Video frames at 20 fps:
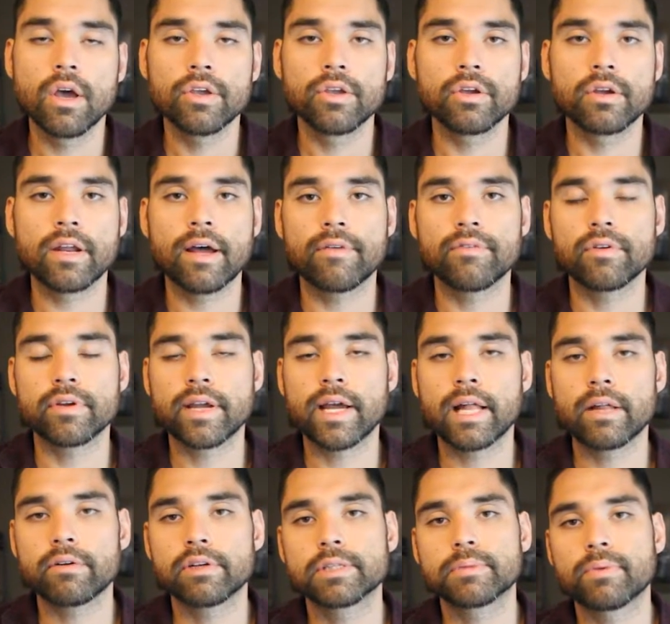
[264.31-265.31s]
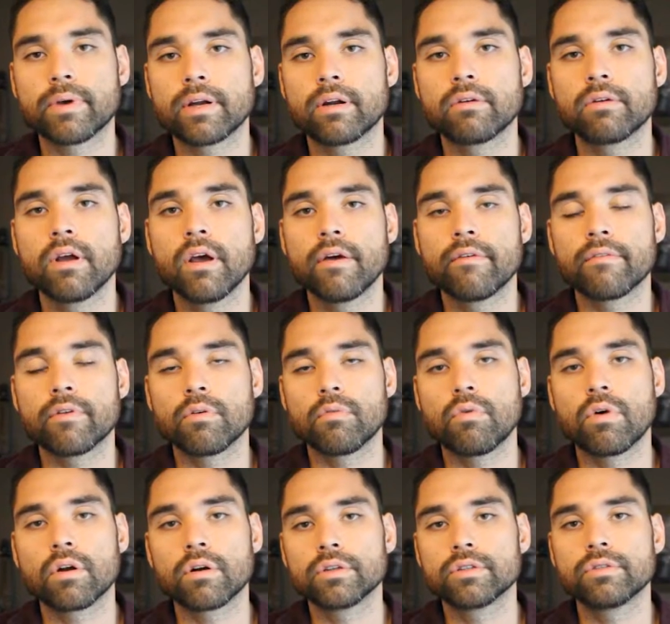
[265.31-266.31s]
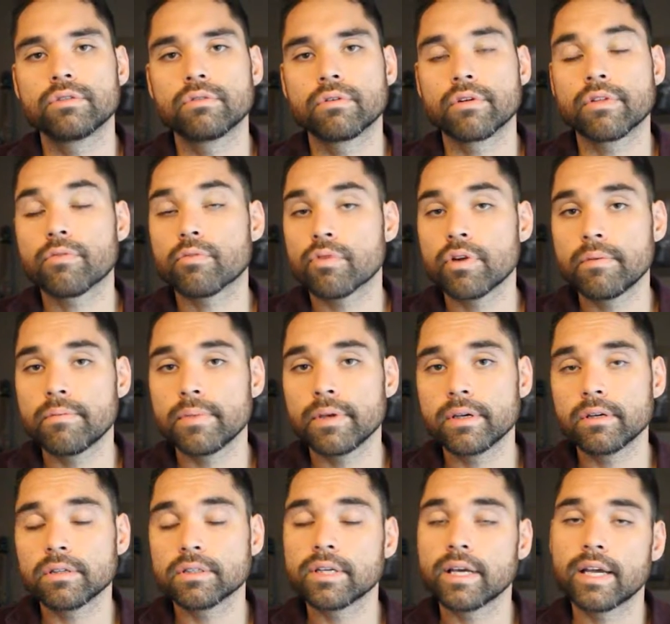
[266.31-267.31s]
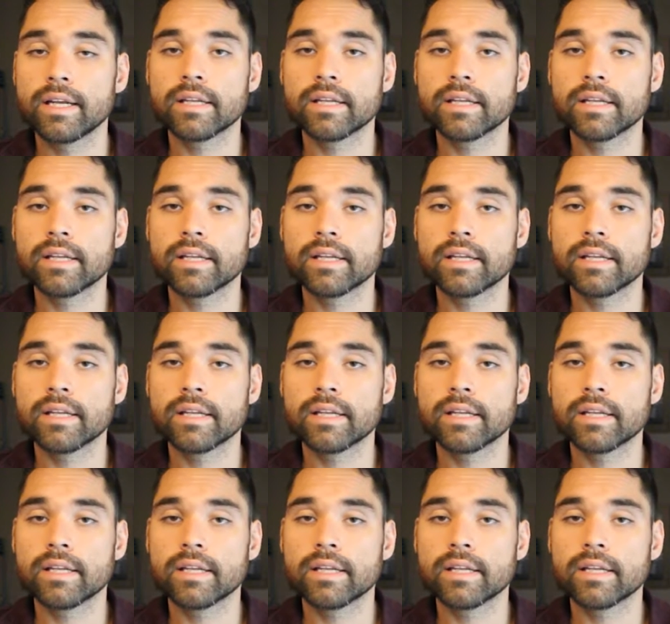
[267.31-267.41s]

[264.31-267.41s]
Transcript: You could have your calories spread out for 1 or 2 or 3 meals.